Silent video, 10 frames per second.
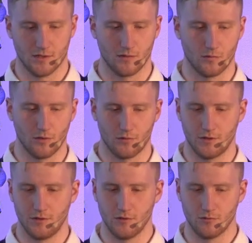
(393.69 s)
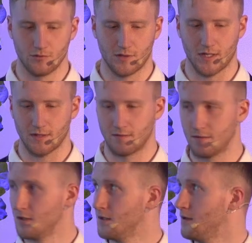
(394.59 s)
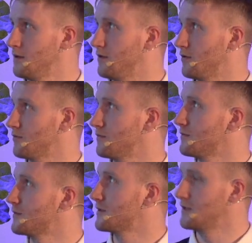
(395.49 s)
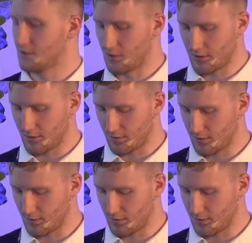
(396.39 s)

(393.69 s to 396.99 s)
We already knew that cities like